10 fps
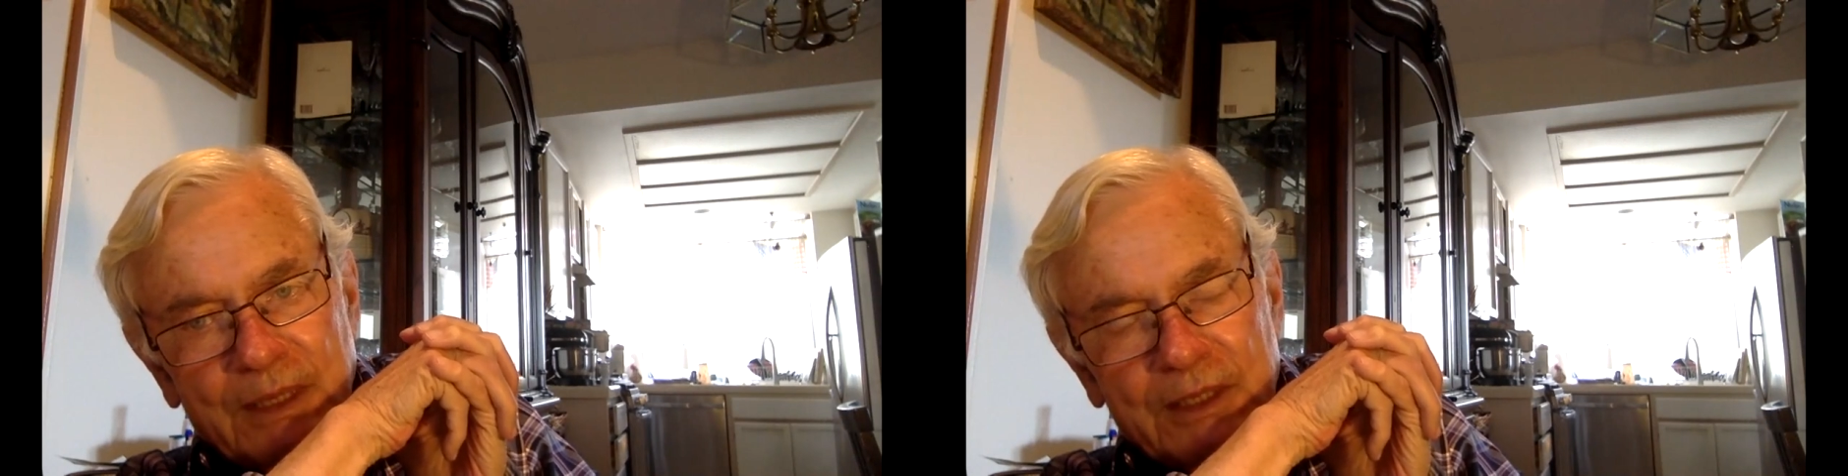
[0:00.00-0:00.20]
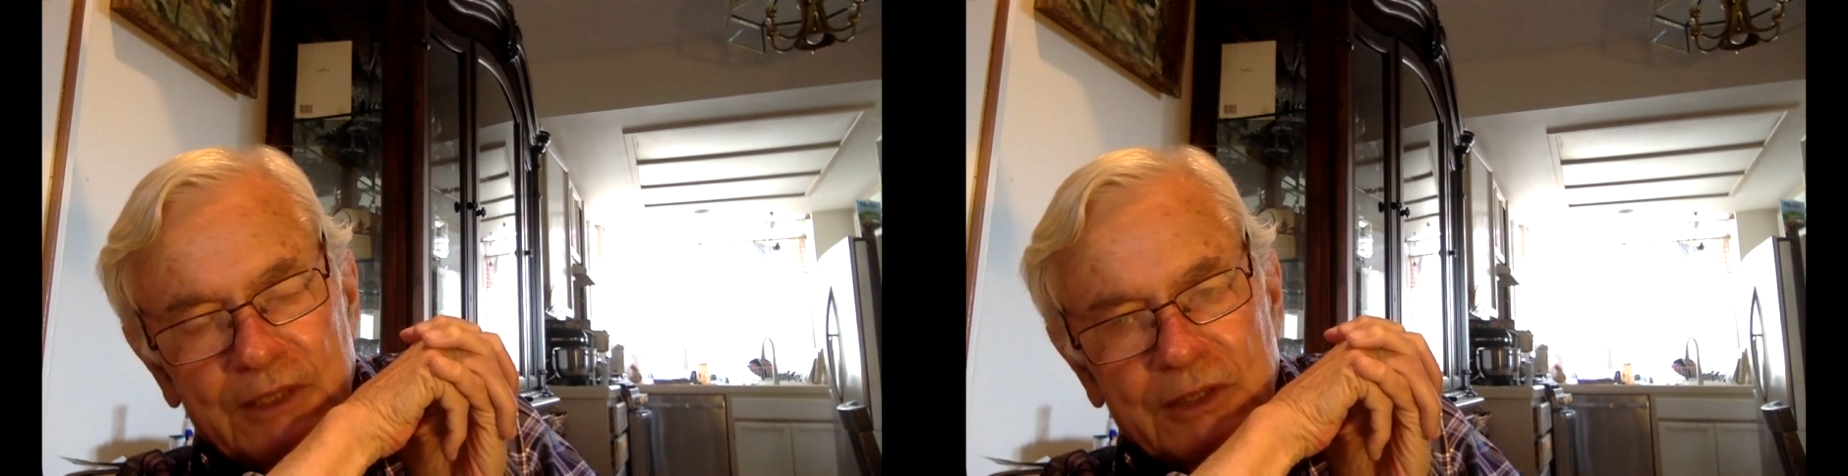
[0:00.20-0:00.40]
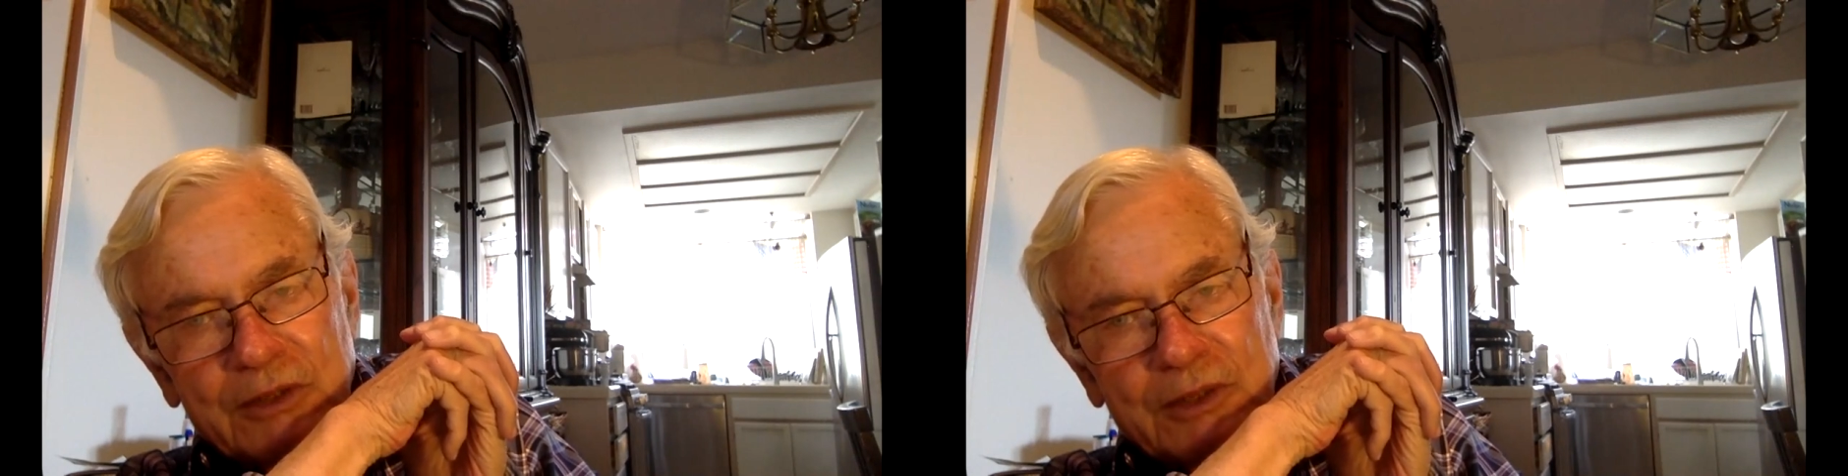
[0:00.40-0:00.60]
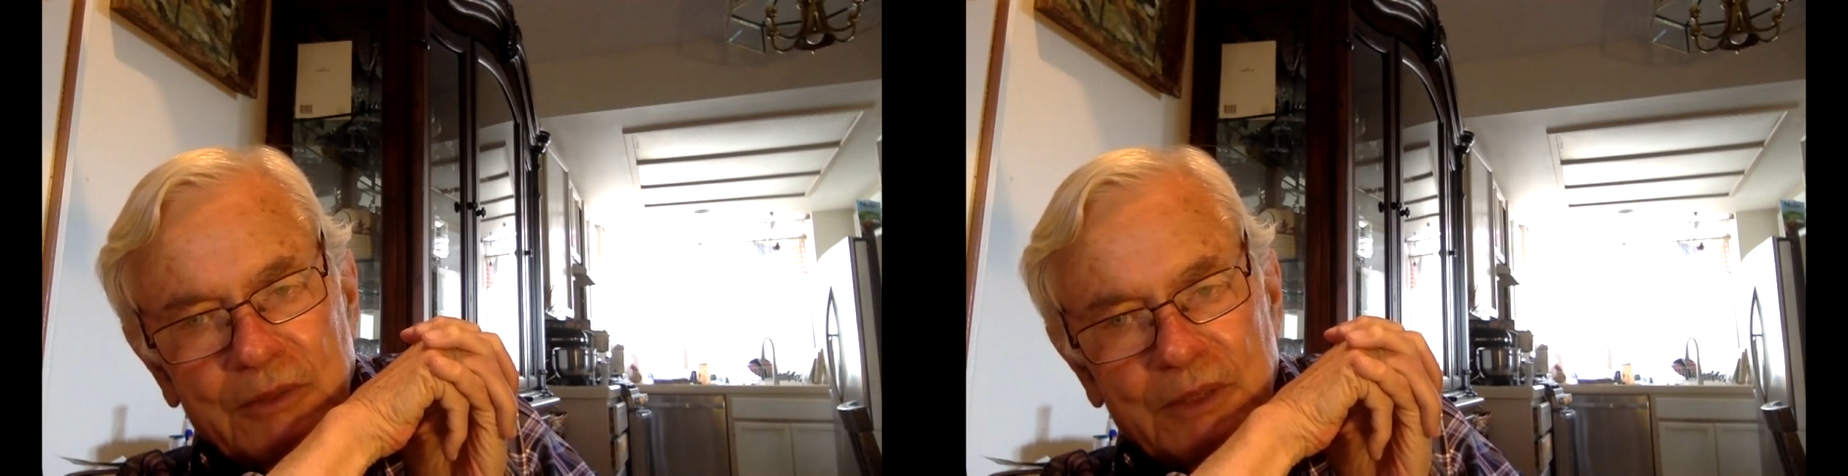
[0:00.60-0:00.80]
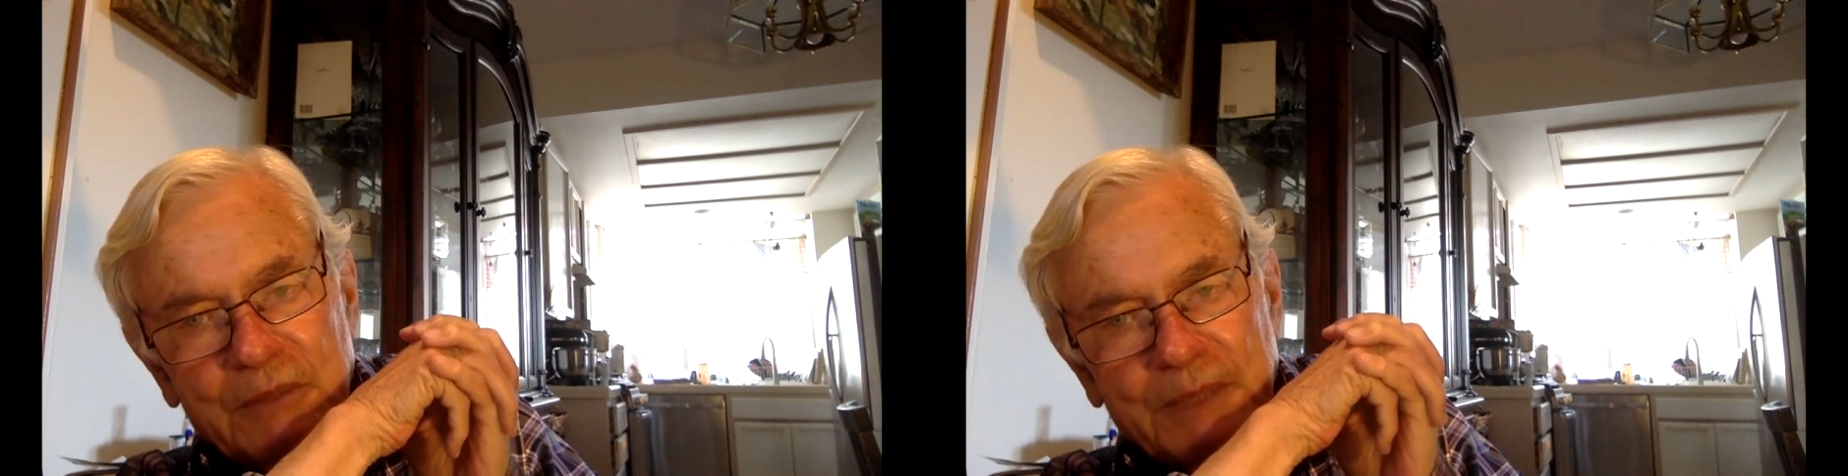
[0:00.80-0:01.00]
There's only
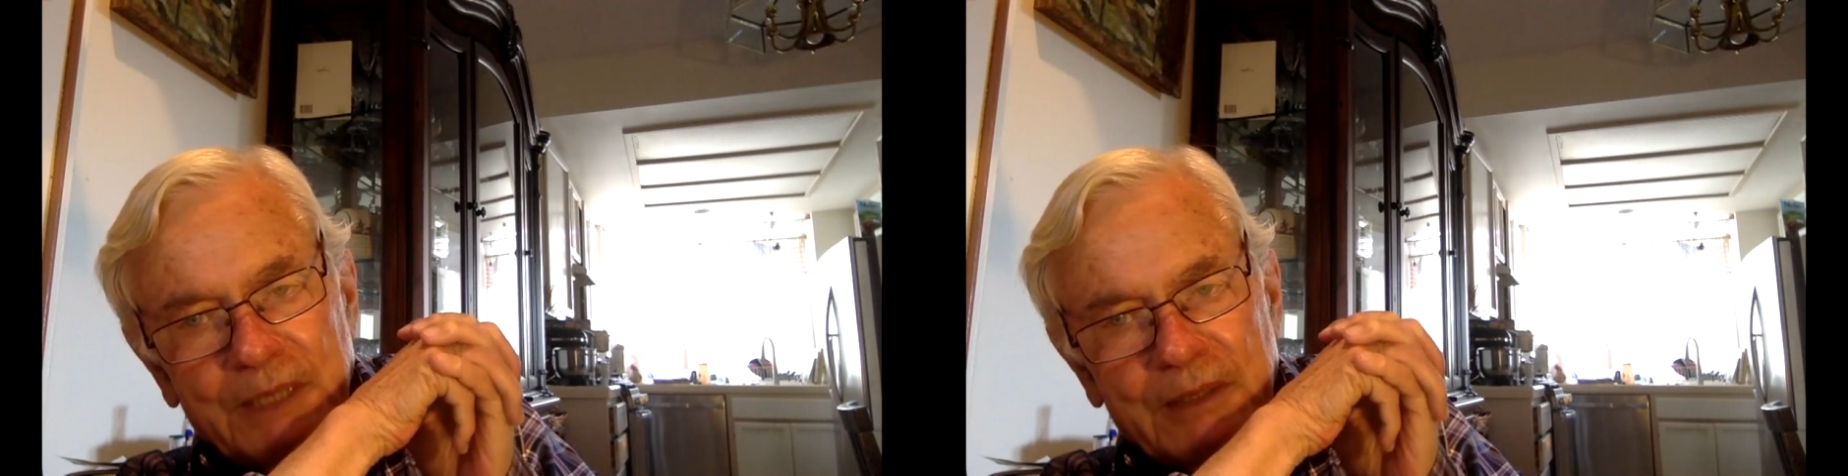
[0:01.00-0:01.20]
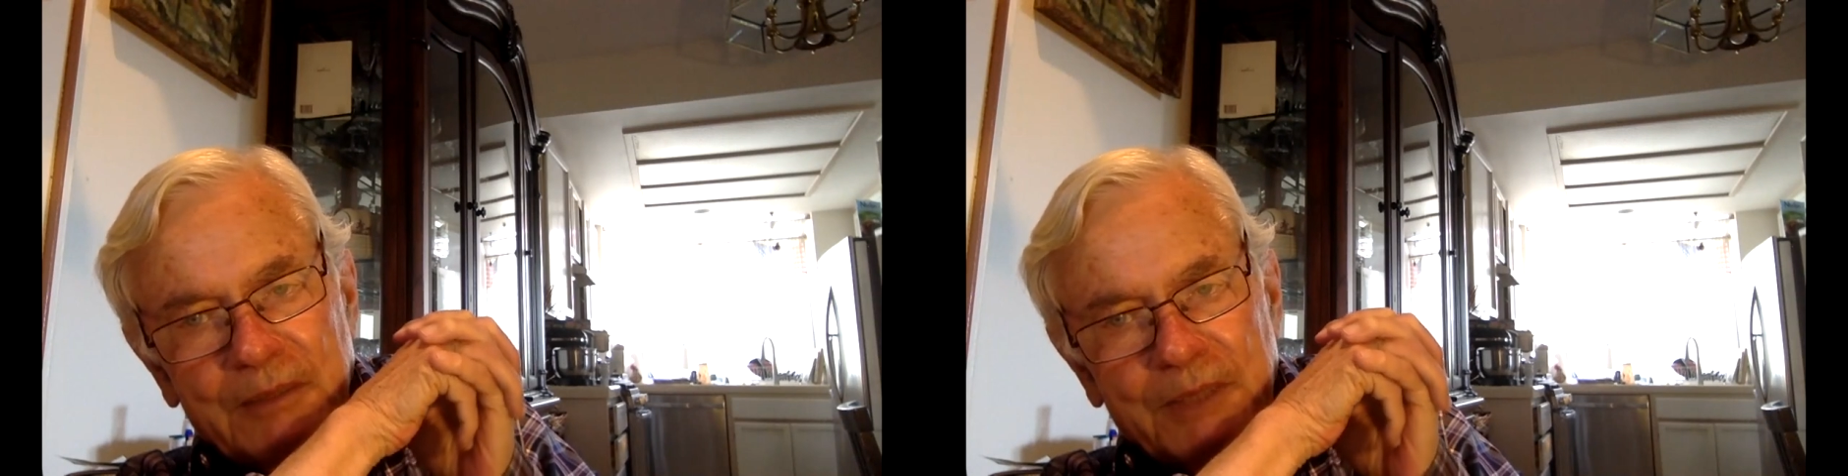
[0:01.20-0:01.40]
one power